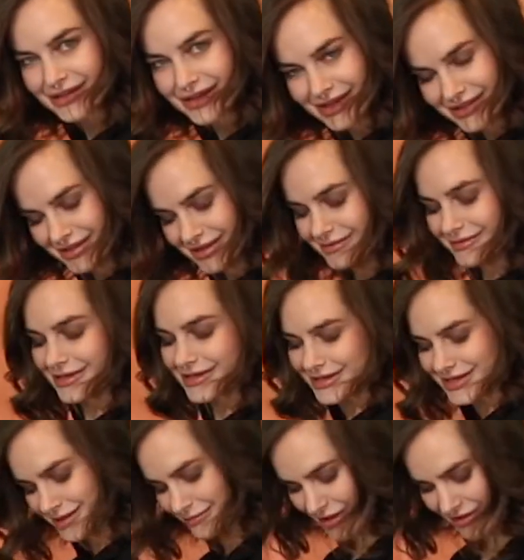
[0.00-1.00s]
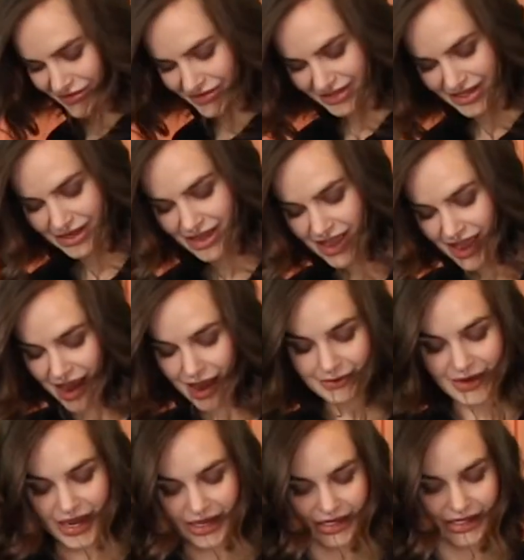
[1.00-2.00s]
I think I'm gonna keep everything.
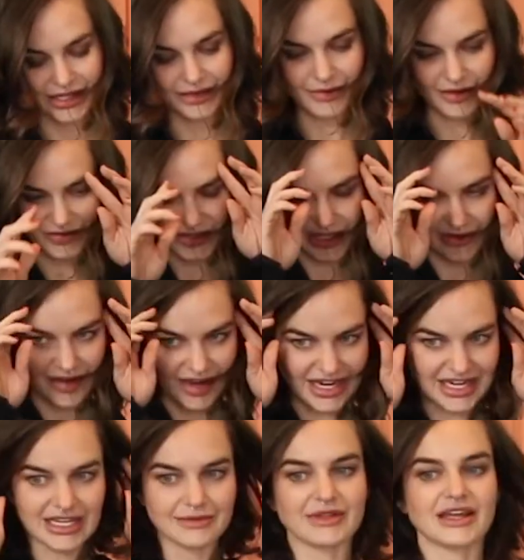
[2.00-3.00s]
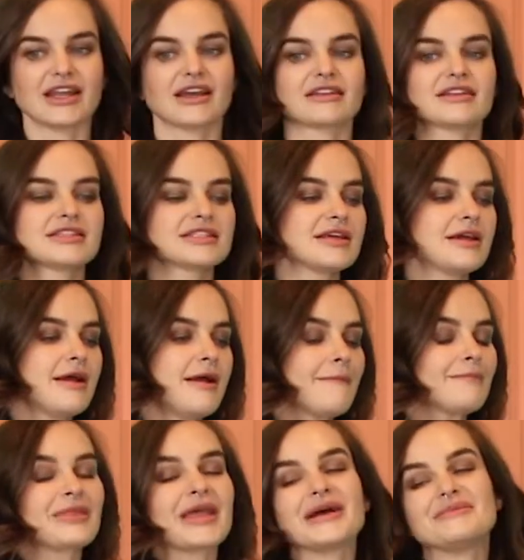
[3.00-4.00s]
I'm not gonna keep everything. I'm not gonna keep that necklace.
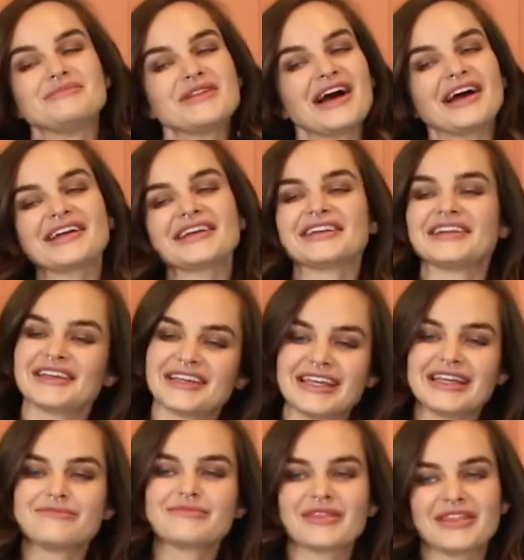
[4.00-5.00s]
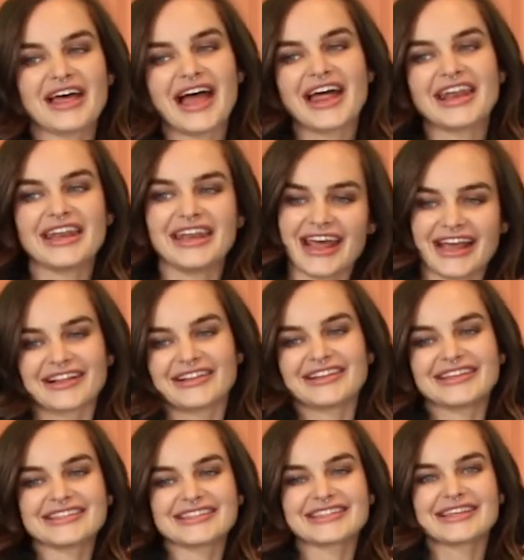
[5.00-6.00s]
I'm not gonna keep that
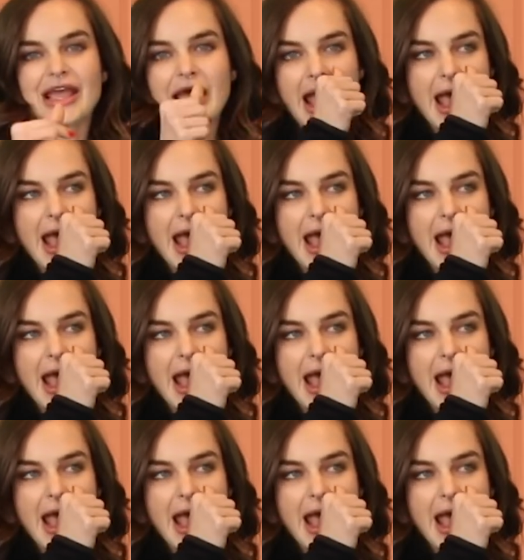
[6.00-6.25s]
necklace.